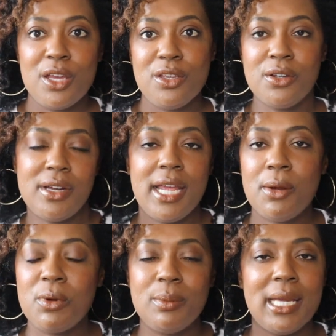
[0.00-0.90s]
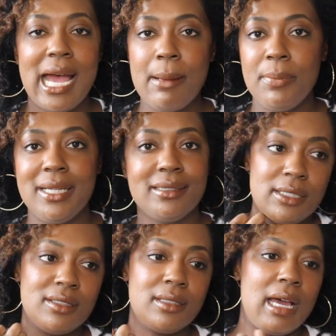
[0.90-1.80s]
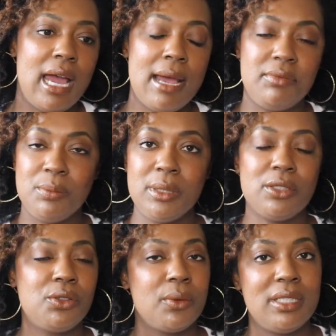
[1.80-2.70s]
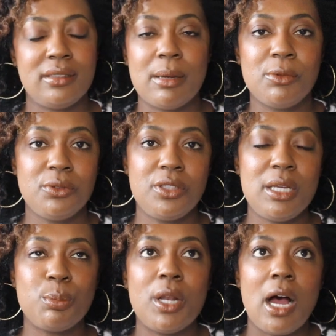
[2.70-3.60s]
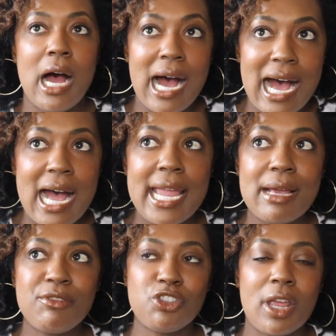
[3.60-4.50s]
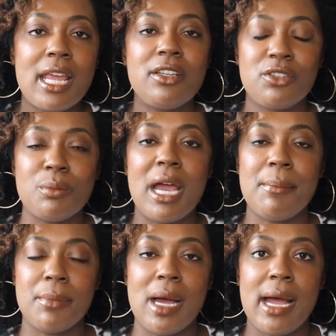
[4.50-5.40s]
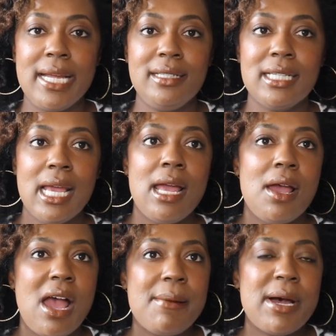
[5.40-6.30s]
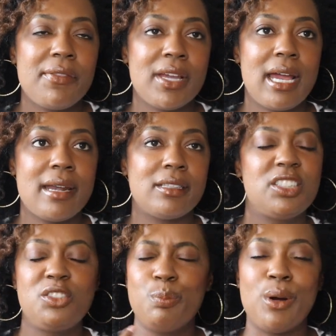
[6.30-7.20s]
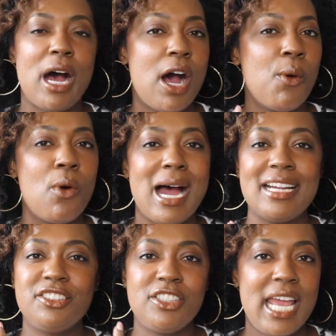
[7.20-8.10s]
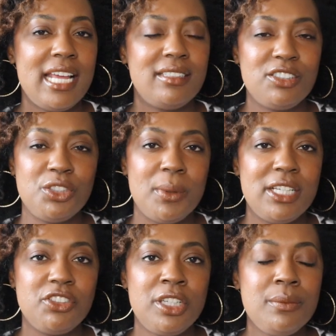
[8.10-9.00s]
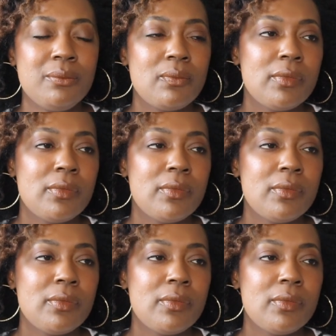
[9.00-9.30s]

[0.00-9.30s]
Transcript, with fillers: your hair will be happy. It does not have to be a 20-step routine, but I have changed my mind about the kind of spa wash day situation.